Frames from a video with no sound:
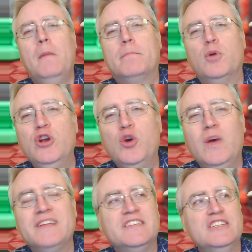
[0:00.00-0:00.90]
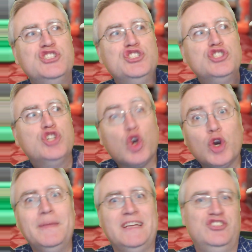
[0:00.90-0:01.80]
PrintAQuest
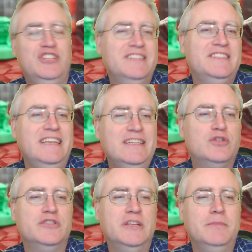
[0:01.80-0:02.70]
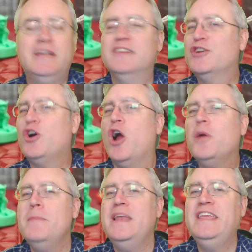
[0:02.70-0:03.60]
Skirmish is interesting because there
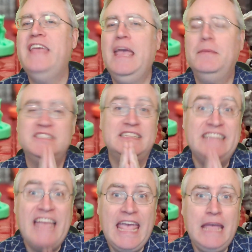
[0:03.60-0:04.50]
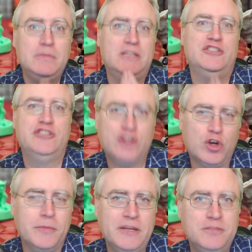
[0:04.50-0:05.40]
aren't many games named
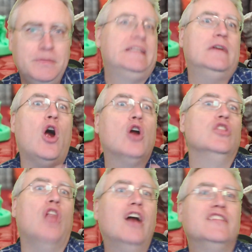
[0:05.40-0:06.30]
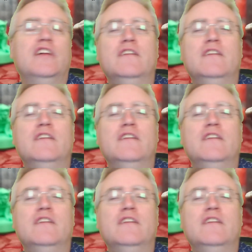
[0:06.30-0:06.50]
Skirmish, but there are lots of